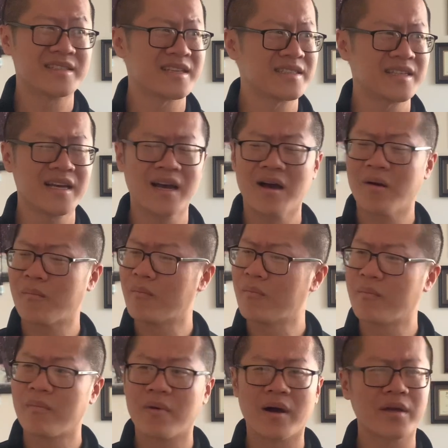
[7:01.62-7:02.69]
says, yeah,
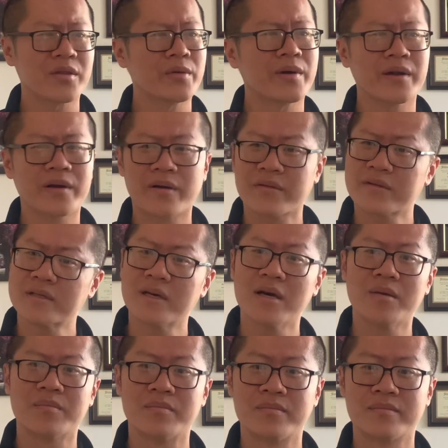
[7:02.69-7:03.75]
I do it all the time.